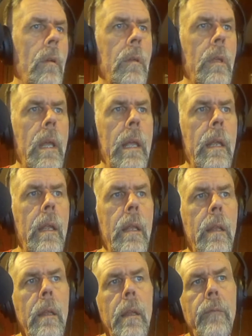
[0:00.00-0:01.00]
And
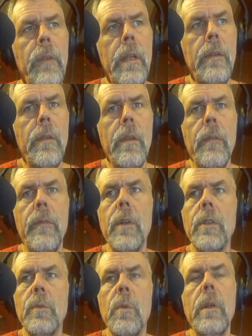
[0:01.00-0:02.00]
then, if you didn't see the
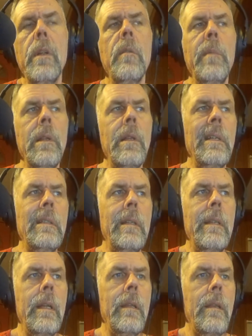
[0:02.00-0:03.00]
first one, it'll be
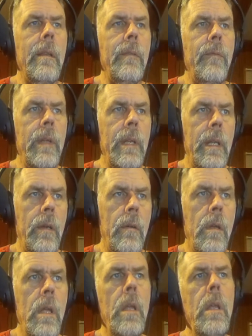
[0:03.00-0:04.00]
linked at the end of this
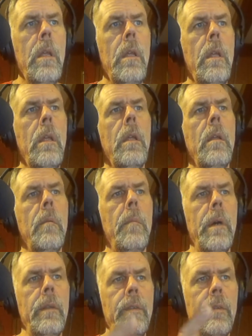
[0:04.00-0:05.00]
video.
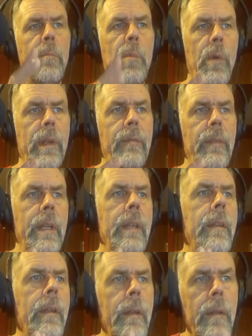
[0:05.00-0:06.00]
But just
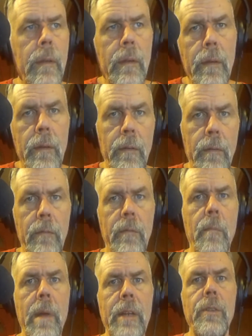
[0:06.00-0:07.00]
briefly to
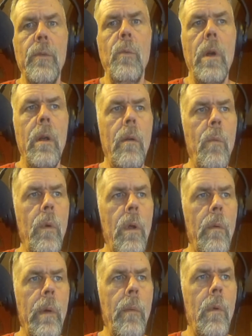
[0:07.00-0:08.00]
remind you where
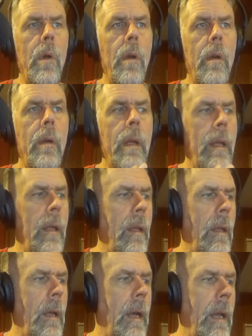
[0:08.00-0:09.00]
we were,
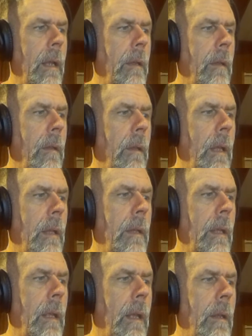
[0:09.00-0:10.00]
I at
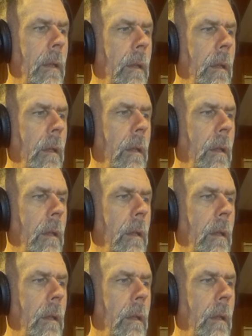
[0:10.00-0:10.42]
the end